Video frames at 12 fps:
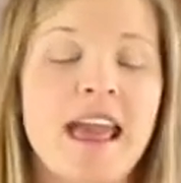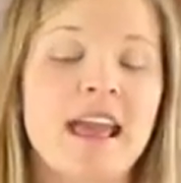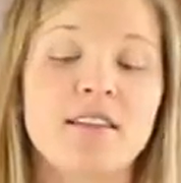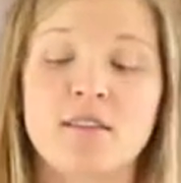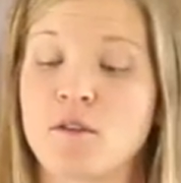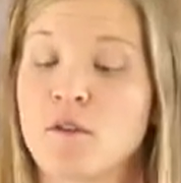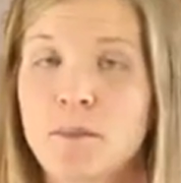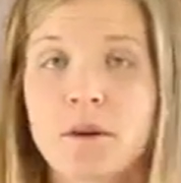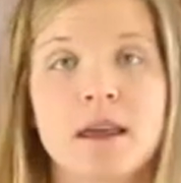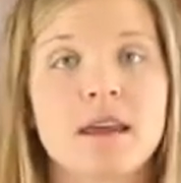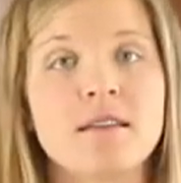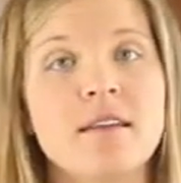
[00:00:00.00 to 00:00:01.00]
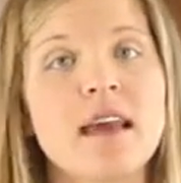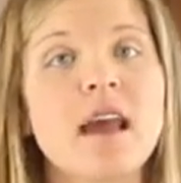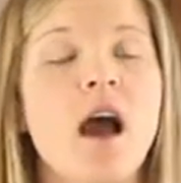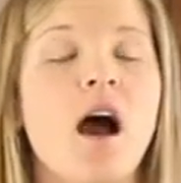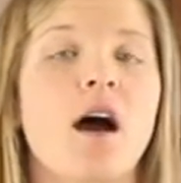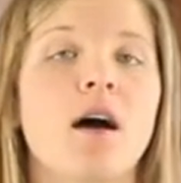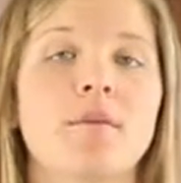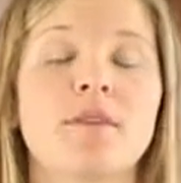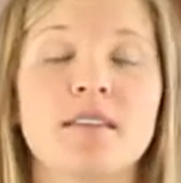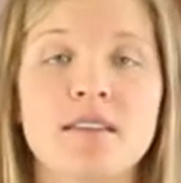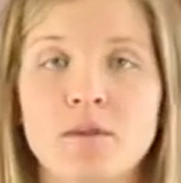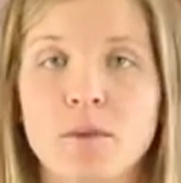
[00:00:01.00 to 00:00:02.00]
It's super easy.
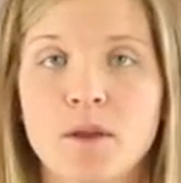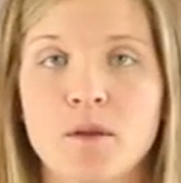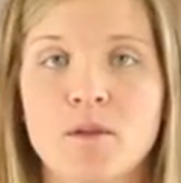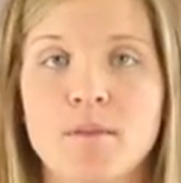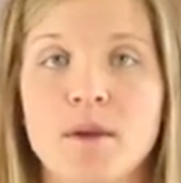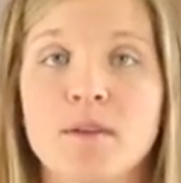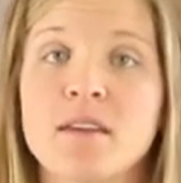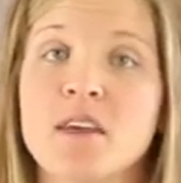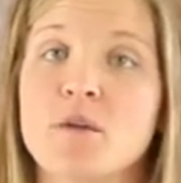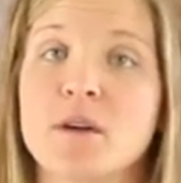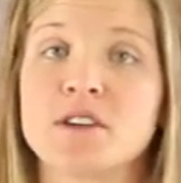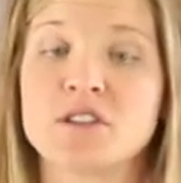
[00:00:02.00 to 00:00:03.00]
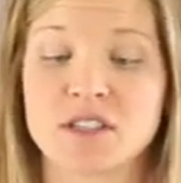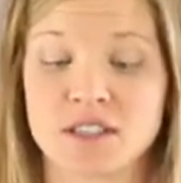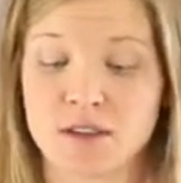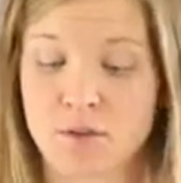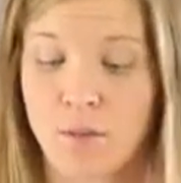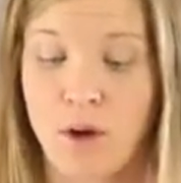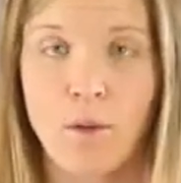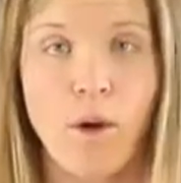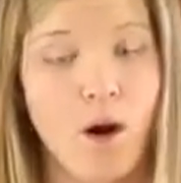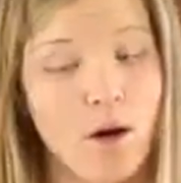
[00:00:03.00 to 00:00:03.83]
This is one of those meals that you can just throw